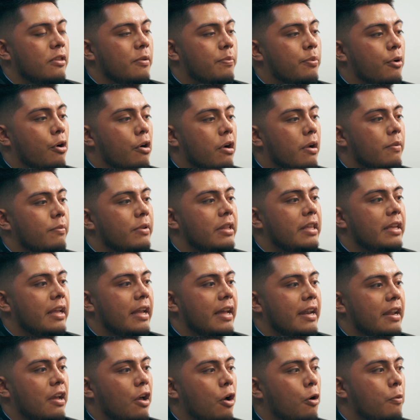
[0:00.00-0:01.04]
The program really
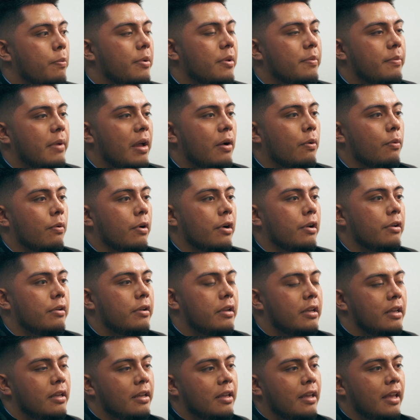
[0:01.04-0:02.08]
kind of opened my world
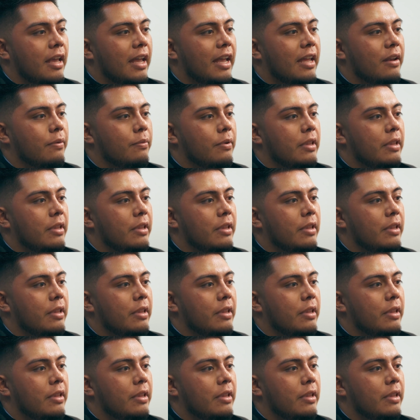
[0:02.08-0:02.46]
and